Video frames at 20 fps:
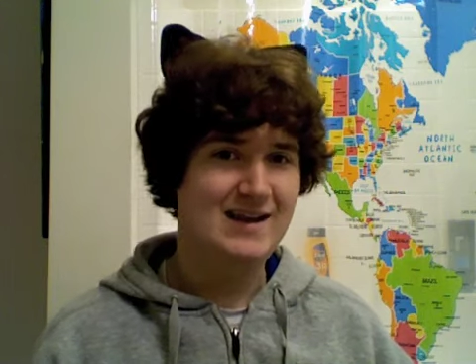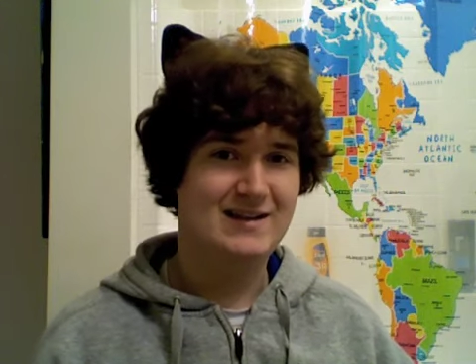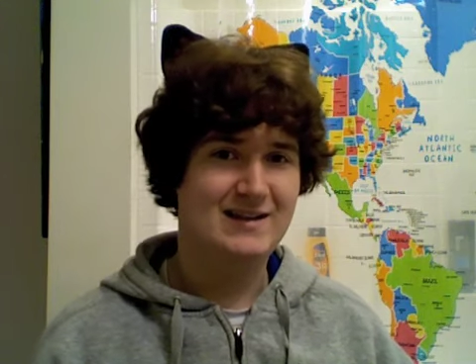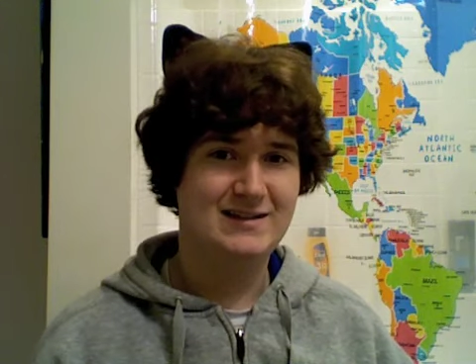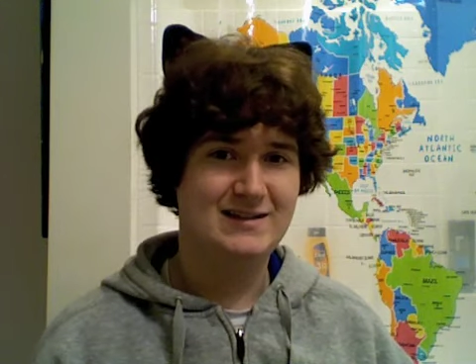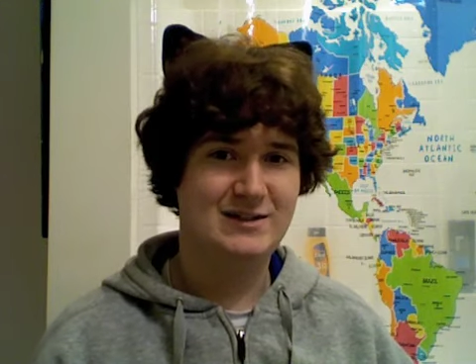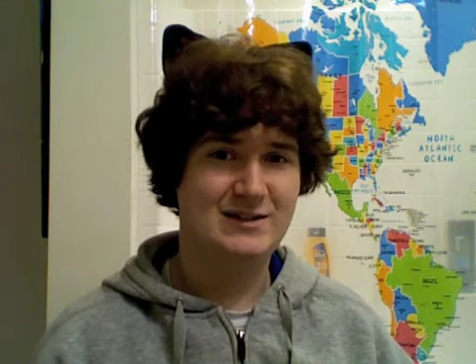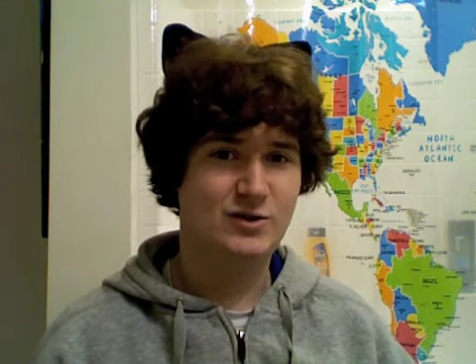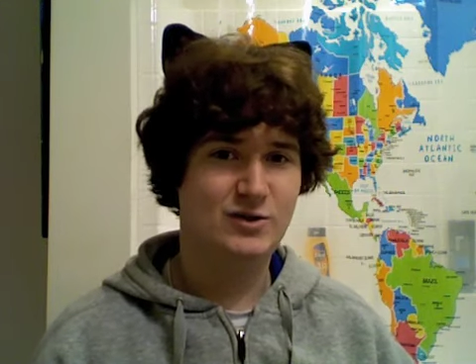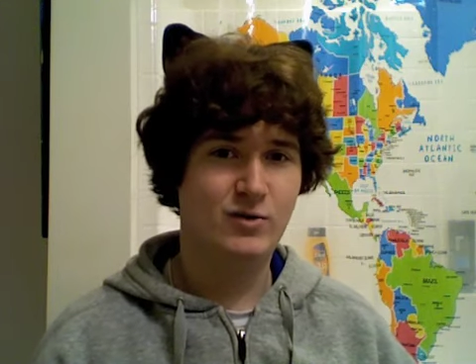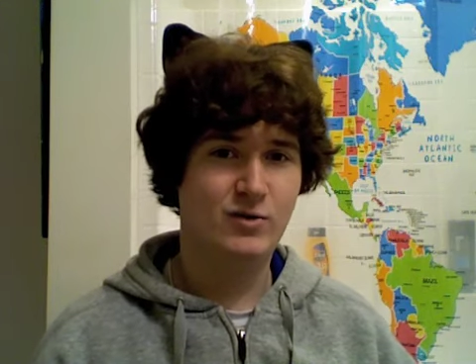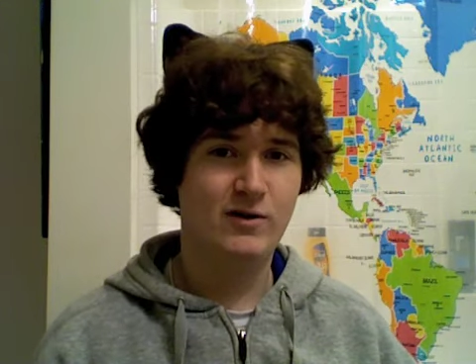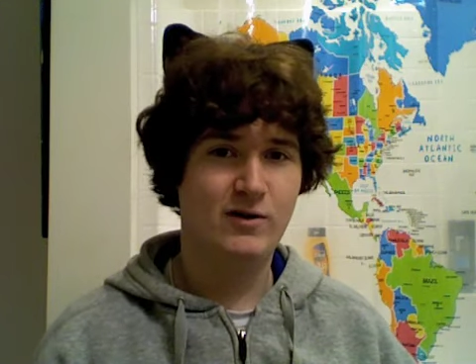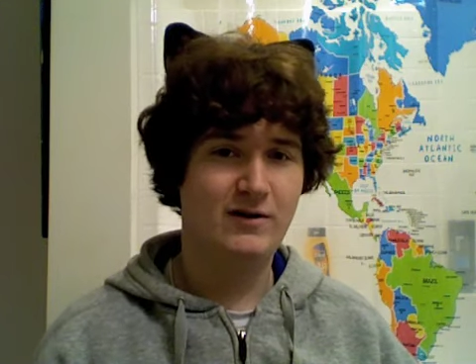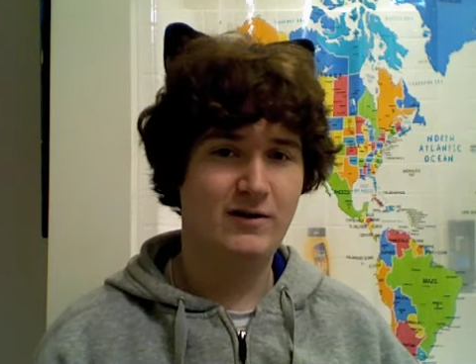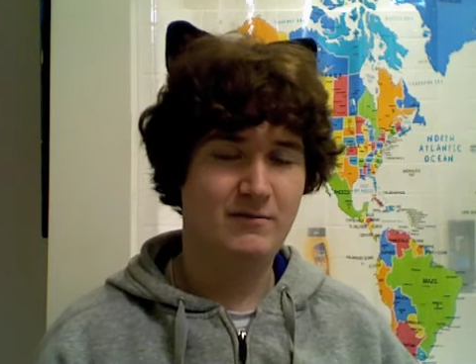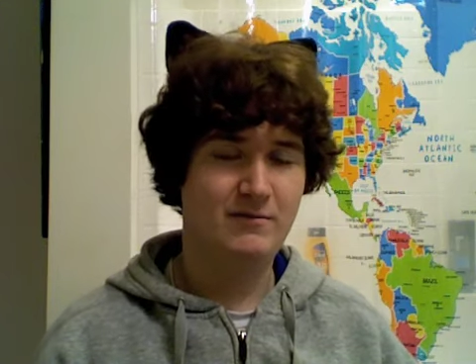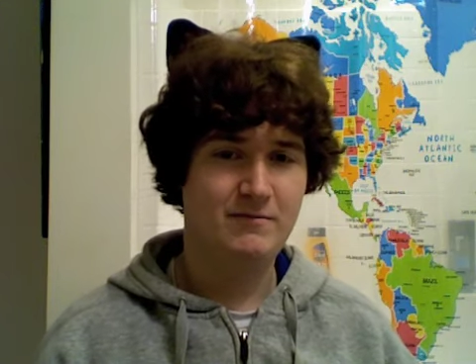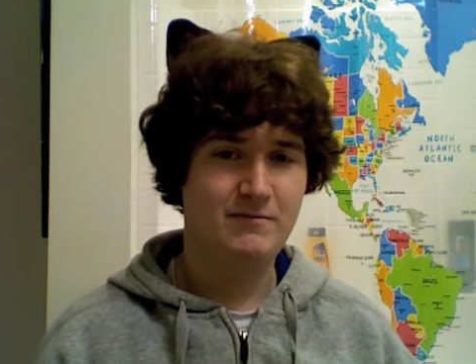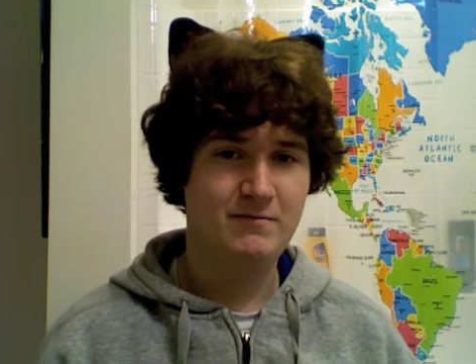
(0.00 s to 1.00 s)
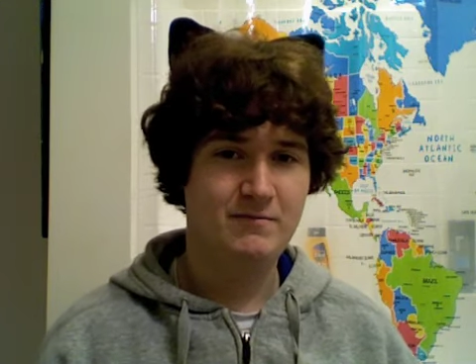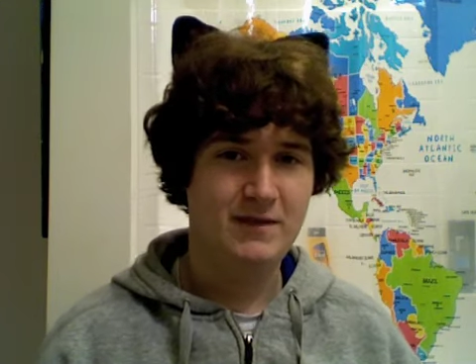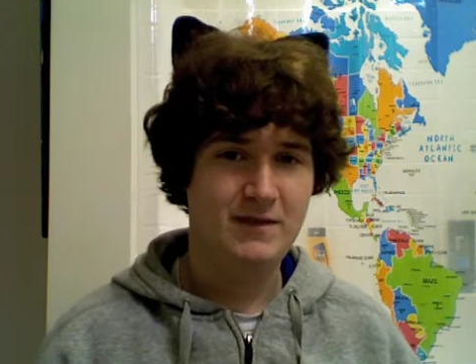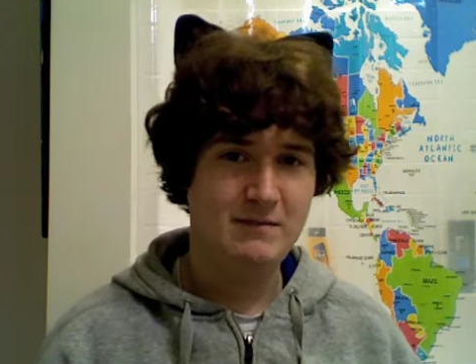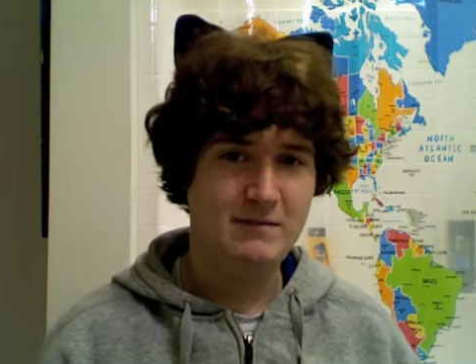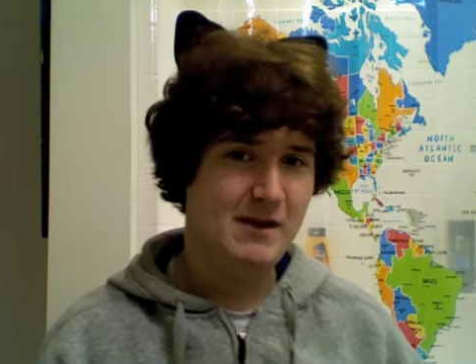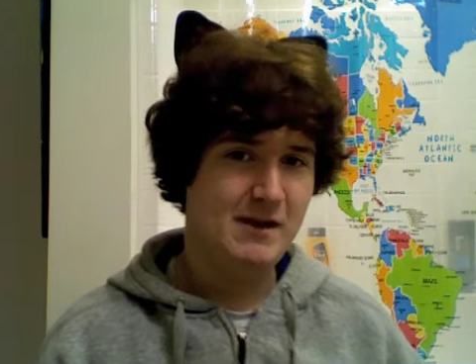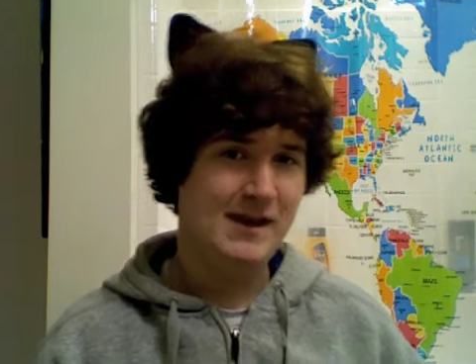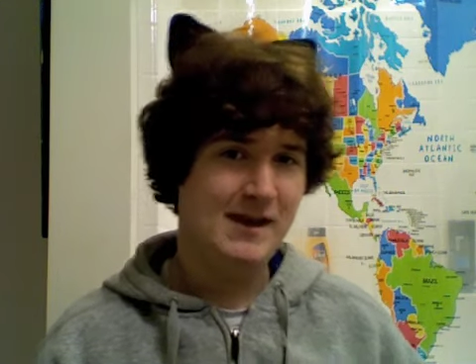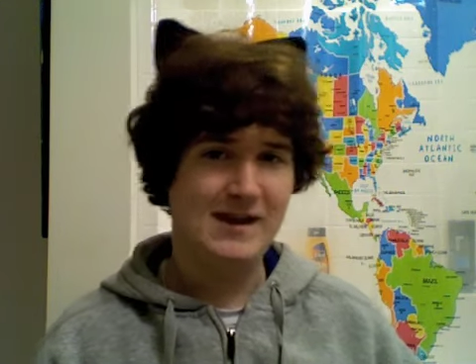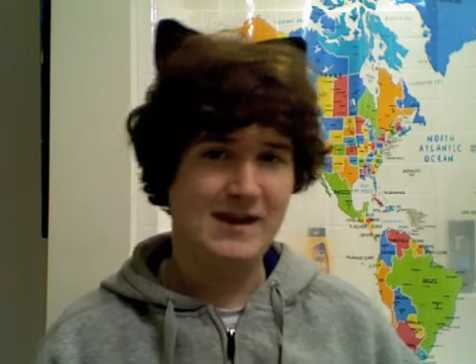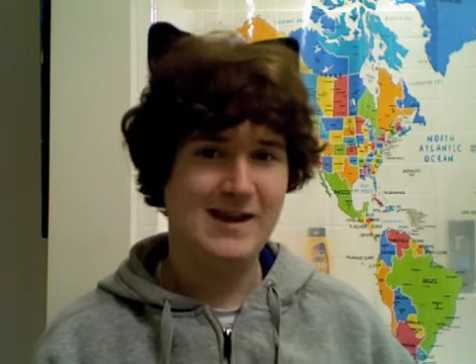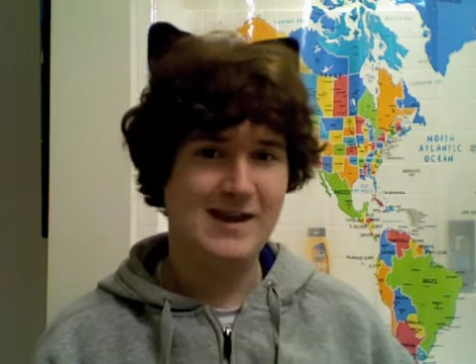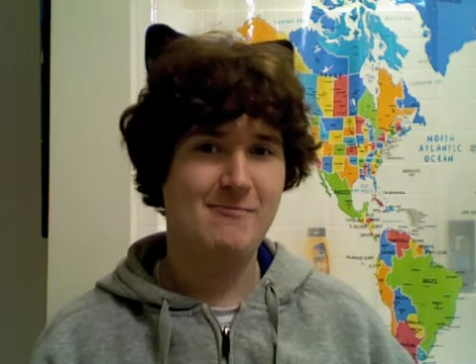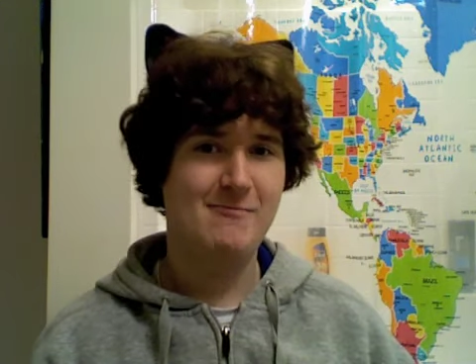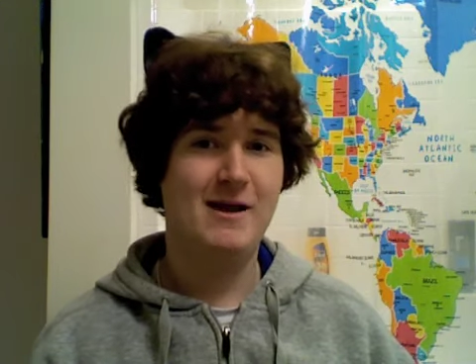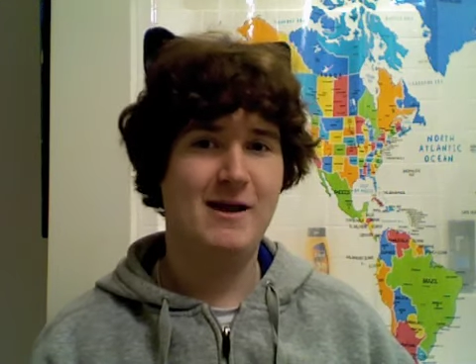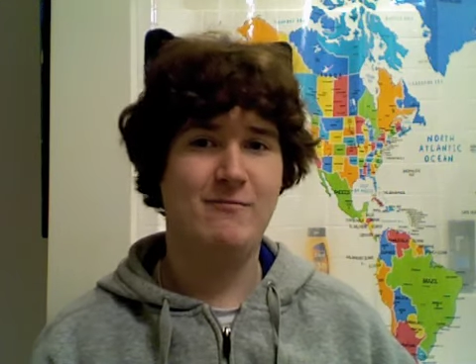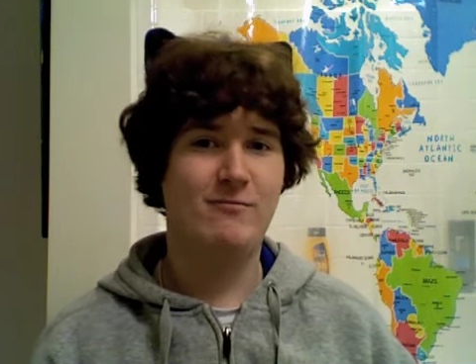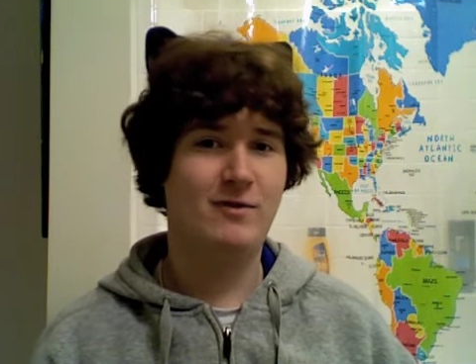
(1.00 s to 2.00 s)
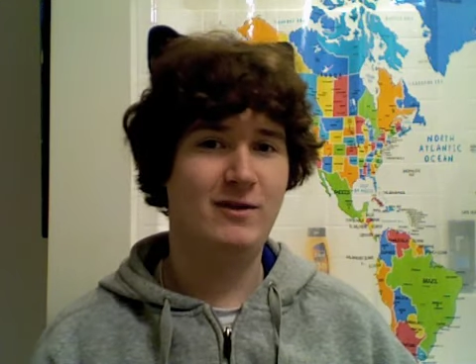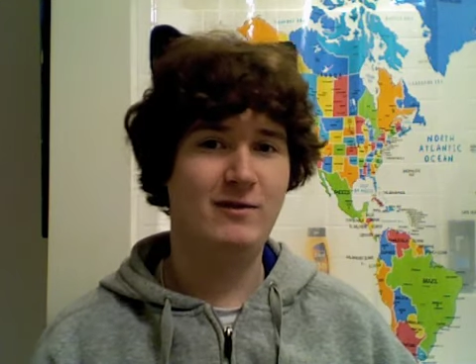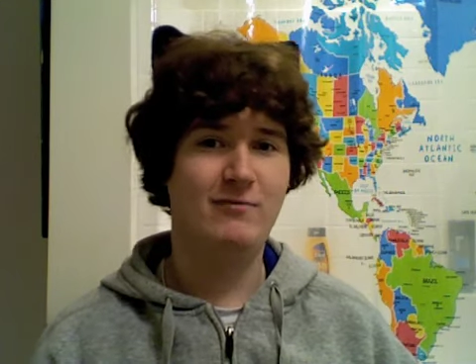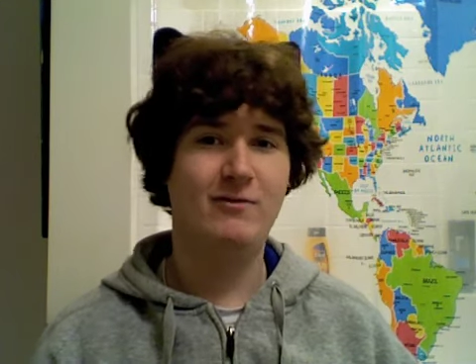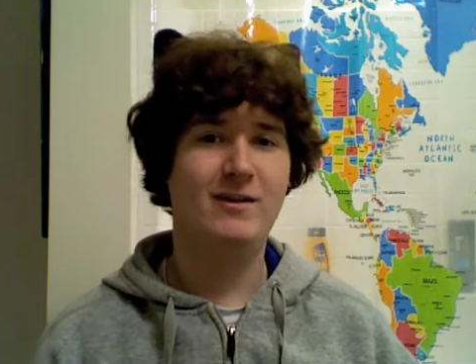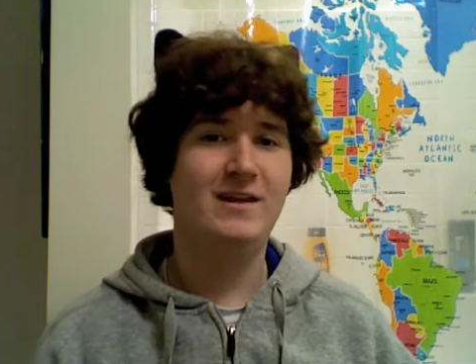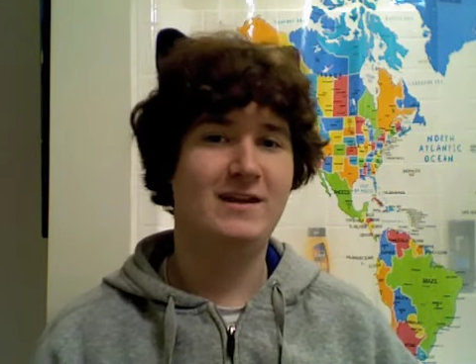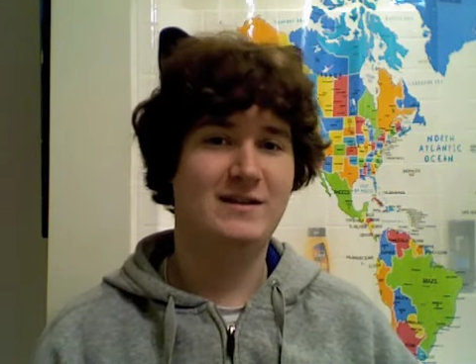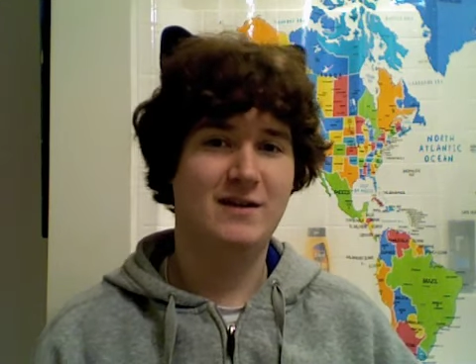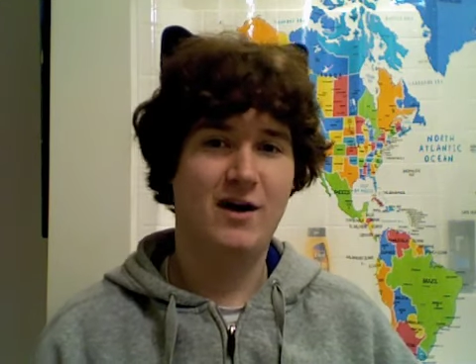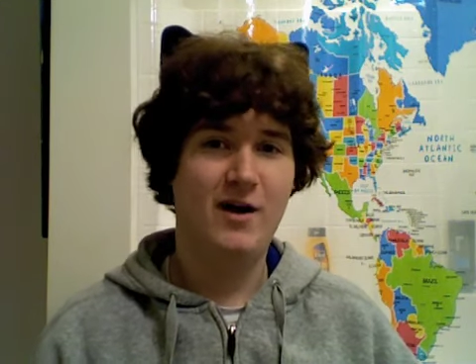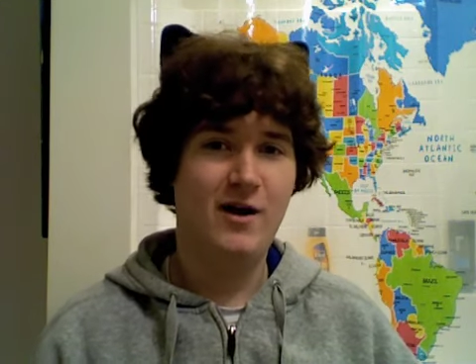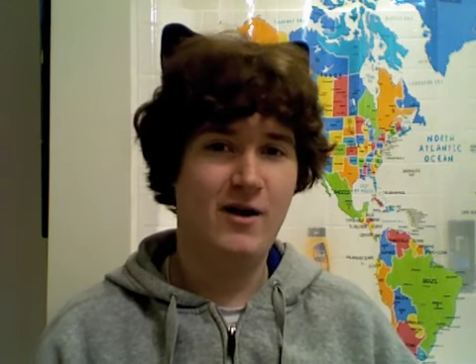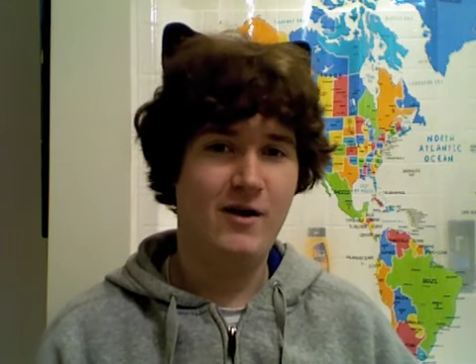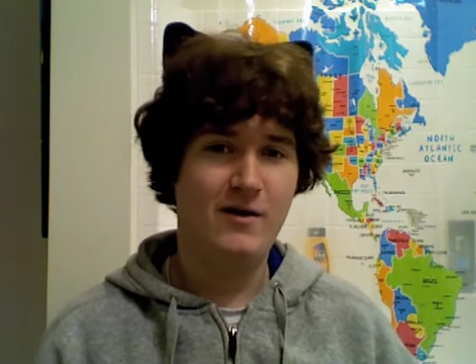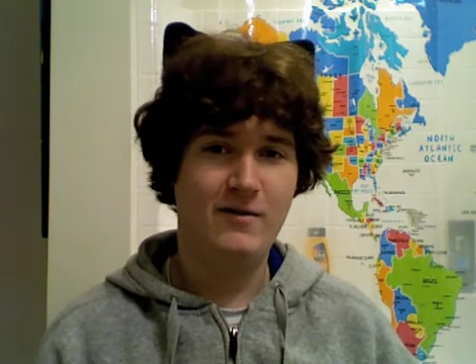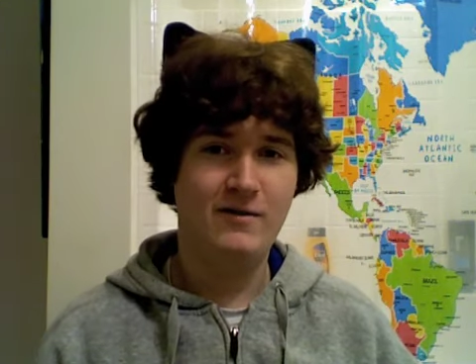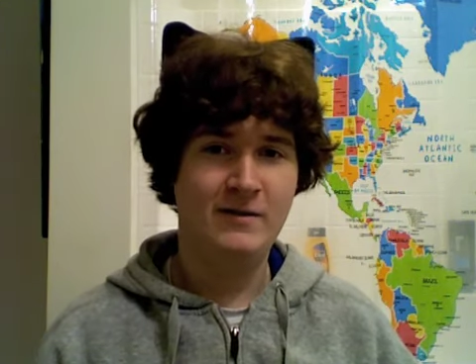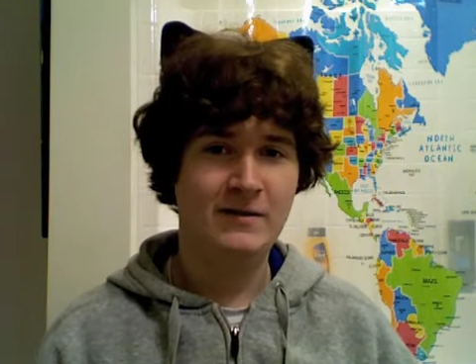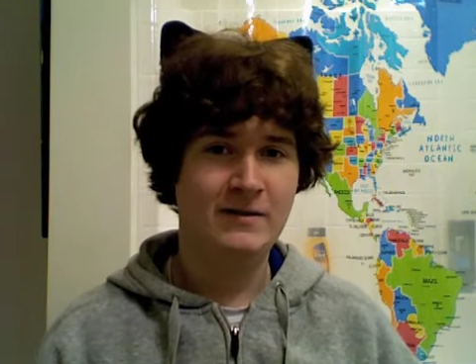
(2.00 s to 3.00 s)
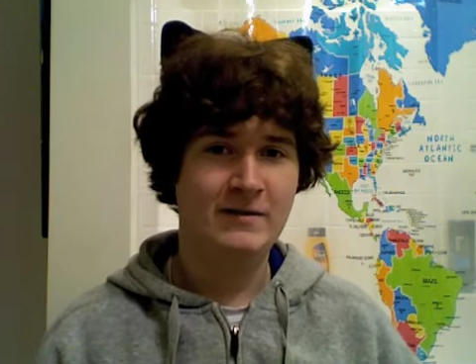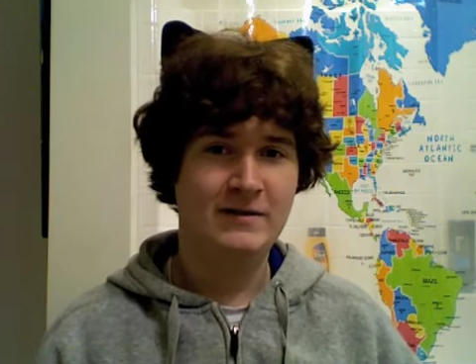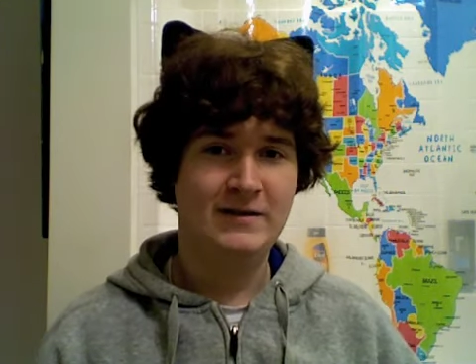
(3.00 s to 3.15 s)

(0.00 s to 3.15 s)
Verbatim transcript: and short, and making He-Man really, really tall